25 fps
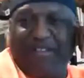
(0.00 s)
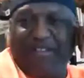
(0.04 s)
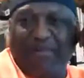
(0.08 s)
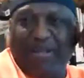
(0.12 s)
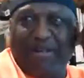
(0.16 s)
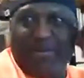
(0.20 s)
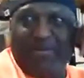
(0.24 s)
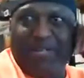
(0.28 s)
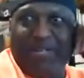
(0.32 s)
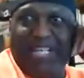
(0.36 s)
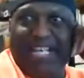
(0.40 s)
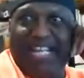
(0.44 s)

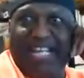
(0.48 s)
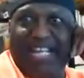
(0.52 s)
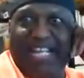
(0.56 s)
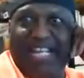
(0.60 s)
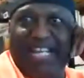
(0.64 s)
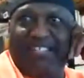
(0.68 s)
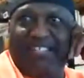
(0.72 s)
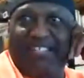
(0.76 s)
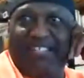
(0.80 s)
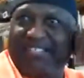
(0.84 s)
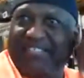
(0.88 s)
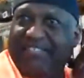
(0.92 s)
I,
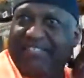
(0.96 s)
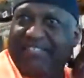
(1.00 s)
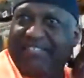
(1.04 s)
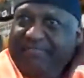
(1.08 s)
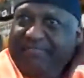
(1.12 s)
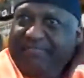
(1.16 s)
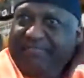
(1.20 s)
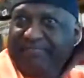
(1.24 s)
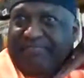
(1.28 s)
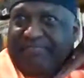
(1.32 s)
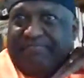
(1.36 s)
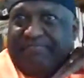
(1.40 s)
just,
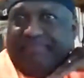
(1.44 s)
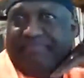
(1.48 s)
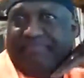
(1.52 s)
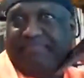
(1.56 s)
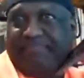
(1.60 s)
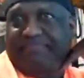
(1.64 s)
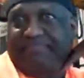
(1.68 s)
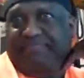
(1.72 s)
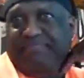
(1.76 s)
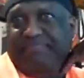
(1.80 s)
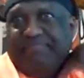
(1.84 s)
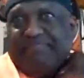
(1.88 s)
I
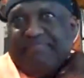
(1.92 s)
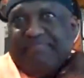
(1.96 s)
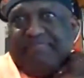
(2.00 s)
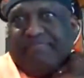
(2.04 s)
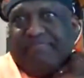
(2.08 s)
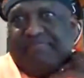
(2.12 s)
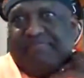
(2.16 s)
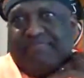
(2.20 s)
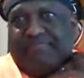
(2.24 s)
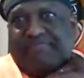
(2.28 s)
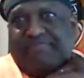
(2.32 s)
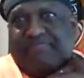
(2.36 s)
had it on
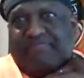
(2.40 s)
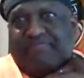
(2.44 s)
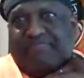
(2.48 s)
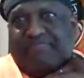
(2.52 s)
tap not too